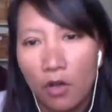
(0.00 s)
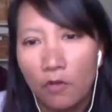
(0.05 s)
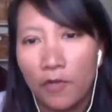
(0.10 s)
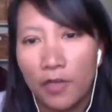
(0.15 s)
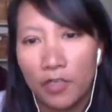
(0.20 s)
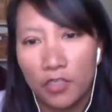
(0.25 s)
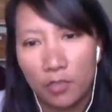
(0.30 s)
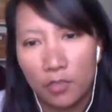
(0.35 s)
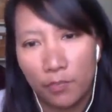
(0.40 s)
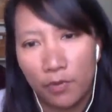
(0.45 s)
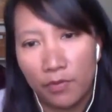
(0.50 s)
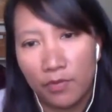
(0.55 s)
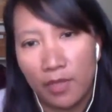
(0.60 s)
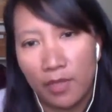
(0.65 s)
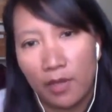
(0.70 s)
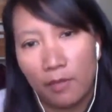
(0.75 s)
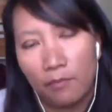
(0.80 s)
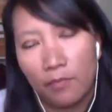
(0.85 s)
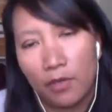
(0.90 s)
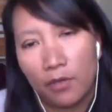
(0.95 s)
I should put
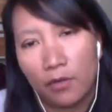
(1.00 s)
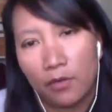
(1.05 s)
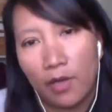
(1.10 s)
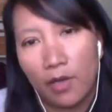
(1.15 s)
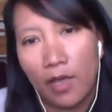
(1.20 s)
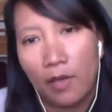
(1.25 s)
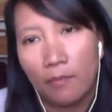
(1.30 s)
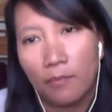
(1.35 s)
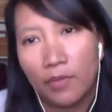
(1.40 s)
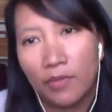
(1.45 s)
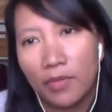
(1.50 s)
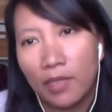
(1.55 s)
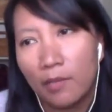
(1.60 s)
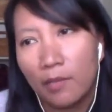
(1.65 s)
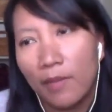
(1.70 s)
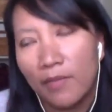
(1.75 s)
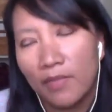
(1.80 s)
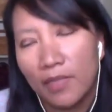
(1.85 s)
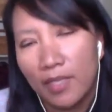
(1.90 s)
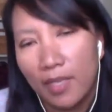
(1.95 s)
that up there or not. But think
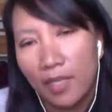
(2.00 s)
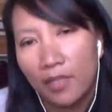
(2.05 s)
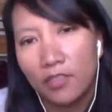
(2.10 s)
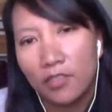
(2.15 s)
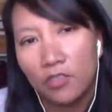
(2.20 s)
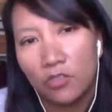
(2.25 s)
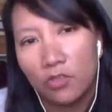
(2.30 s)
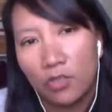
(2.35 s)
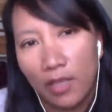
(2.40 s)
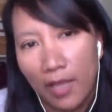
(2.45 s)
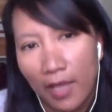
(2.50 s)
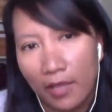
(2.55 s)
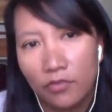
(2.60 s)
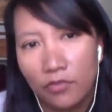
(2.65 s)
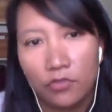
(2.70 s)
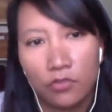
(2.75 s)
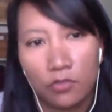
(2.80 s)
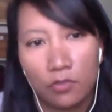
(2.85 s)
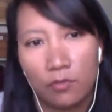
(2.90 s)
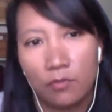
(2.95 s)
about the kids in your
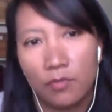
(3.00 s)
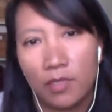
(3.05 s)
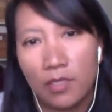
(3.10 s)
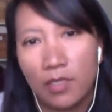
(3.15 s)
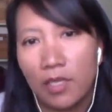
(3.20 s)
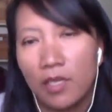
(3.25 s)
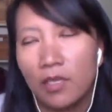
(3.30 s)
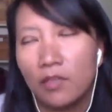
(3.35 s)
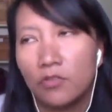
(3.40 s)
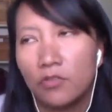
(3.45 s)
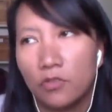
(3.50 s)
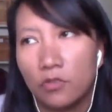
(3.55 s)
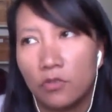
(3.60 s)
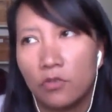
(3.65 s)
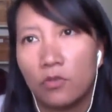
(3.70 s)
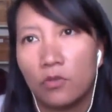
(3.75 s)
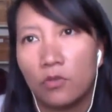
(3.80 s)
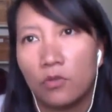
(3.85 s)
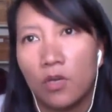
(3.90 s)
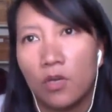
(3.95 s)
classroom, the kids
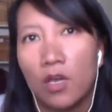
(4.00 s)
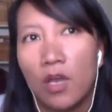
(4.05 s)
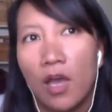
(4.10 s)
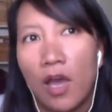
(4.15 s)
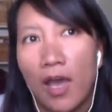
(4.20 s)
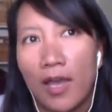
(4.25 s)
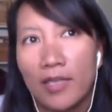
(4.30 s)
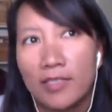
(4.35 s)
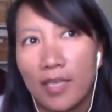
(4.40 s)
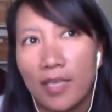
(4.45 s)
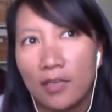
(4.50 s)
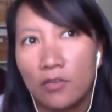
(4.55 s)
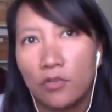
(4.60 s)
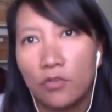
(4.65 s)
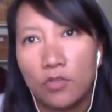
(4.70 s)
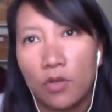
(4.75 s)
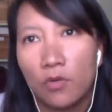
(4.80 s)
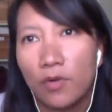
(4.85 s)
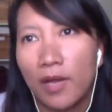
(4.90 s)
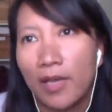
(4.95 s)
who
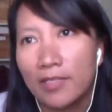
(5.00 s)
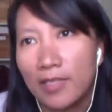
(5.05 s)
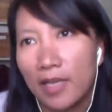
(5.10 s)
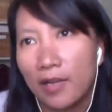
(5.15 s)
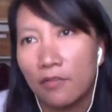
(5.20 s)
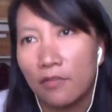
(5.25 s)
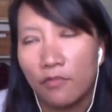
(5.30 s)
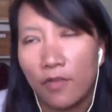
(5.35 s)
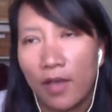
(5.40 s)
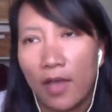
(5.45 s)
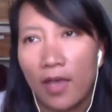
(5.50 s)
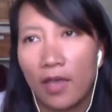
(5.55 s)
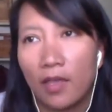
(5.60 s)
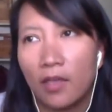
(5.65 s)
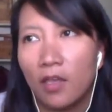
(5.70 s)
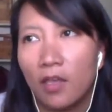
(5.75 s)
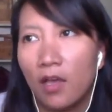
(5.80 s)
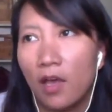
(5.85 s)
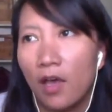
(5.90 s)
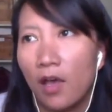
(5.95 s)
don't identify
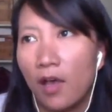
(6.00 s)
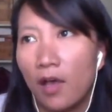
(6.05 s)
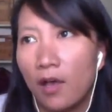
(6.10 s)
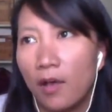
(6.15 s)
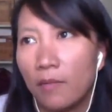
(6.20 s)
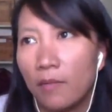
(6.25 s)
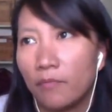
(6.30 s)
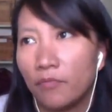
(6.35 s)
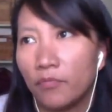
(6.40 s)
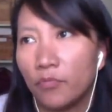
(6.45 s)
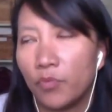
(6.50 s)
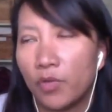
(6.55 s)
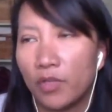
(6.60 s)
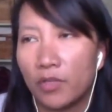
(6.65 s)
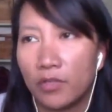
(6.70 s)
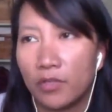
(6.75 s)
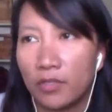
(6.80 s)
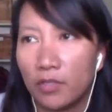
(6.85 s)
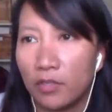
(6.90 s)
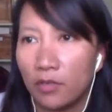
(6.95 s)

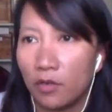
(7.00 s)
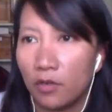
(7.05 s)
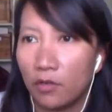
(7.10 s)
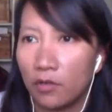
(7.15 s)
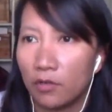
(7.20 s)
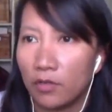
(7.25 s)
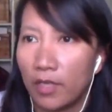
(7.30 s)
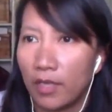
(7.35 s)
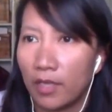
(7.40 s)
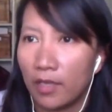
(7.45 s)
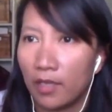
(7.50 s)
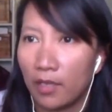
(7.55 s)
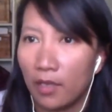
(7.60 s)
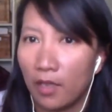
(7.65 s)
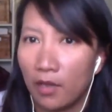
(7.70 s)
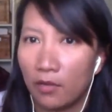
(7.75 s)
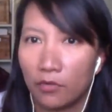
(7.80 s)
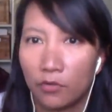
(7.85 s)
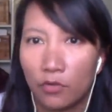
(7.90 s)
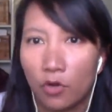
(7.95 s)
with, like
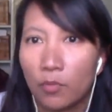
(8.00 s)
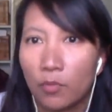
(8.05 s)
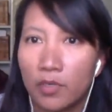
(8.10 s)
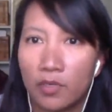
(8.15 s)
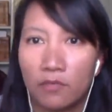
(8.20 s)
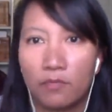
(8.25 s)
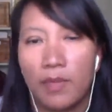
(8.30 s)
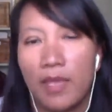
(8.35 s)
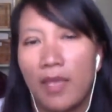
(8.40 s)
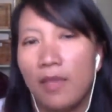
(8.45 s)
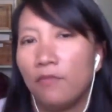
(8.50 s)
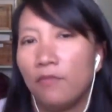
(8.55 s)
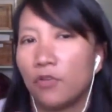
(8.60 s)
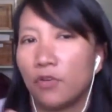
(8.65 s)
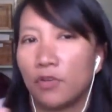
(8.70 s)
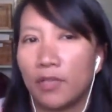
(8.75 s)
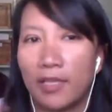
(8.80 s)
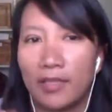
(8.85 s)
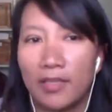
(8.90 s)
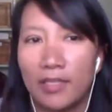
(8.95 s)
heteronormative
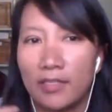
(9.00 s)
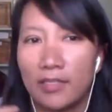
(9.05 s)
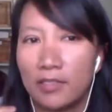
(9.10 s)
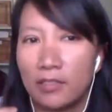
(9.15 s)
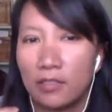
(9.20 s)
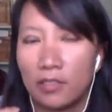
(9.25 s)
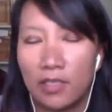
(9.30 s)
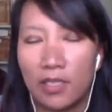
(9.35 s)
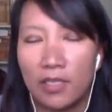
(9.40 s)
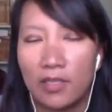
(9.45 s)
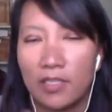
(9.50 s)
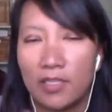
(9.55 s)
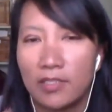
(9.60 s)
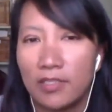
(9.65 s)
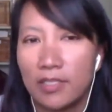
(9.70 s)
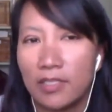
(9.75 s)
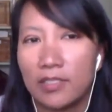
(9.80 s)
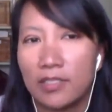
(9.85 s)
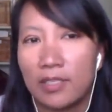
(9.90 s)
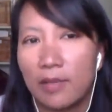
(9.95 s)
behavior. Like this
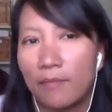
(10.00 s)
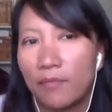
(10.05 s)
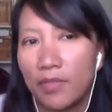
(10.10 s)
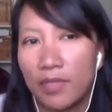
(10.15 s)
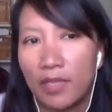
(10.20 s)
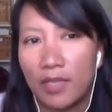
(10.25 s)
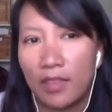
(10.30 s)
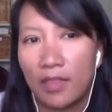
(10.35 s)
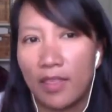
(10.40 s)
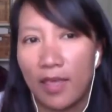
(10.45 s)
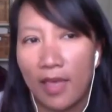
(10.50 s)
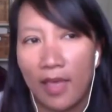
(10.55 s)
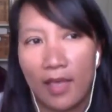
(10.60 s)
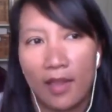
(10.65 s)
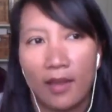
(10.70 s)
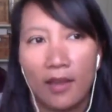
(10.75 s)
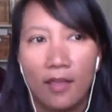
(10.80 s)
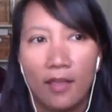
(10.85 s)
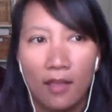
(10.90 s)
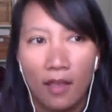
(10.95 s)
is something
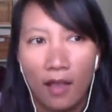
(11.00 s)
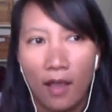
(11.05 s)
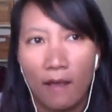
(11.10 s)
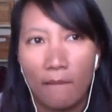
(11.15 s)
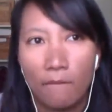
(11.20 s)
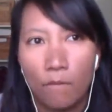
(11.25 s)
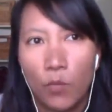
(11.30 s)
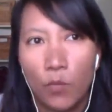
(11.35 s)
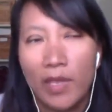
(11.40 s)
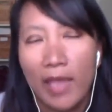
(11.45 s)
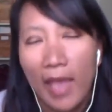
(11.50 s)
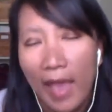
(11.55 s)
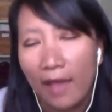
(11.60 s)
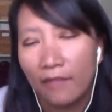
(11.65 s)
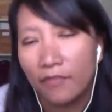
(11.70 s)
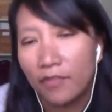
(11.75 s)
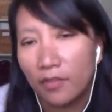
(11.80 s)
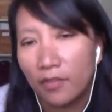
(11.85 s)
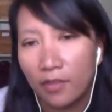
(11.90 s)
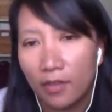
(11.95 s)
that we
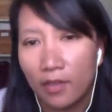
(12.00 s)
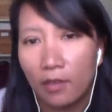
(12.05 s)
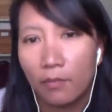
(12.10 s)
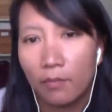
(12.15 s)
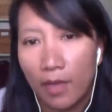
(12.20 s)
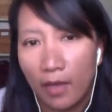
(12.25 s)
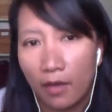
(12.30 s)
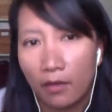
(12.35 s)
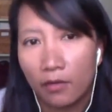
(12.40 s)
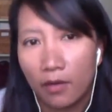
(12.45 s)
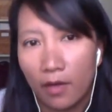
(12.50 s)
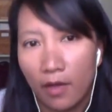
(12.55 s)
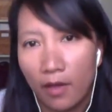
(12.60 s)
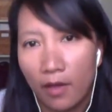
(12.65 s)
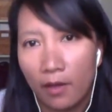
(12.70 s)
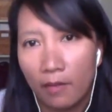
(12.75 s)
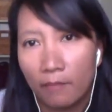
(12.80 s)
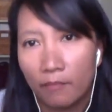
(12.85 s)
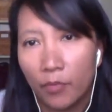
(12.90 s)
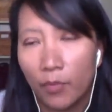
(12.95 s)
have to think about
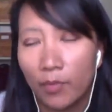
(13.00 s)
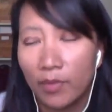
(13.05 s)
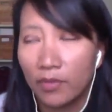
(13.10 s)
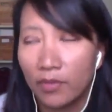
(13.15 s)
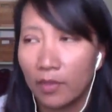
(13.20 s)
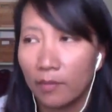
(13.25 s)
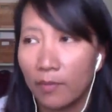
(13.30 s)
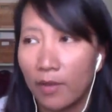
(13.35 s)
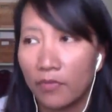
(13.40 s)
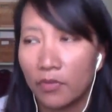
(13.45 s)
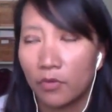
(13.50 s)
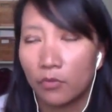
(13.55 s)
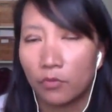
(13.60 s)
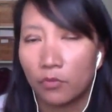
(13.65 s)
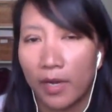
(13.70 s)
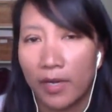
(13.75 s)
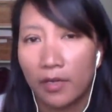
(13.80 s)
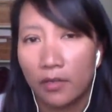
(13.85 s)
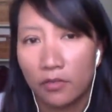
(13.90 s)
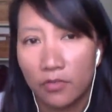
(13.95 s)
when we think about the
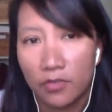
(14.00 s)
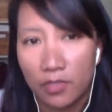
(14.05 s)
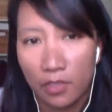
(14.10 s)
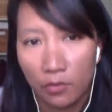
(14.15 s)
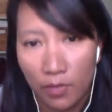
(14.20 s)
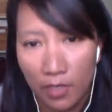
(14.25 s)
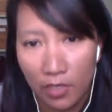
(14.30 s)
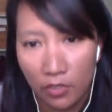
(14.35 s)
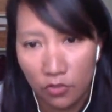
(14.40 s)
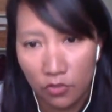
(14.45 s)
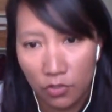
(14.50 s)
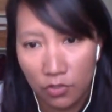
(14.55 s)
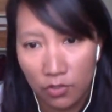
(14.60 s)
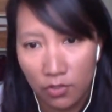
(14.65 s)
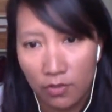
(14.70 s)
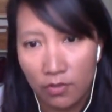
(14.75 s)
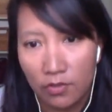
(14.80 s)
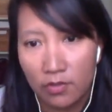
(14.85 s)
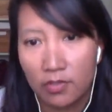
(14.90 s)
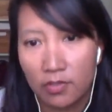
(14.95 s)
writers that we
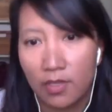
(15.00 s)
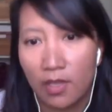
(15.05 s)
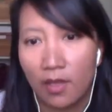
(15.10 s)
introduce.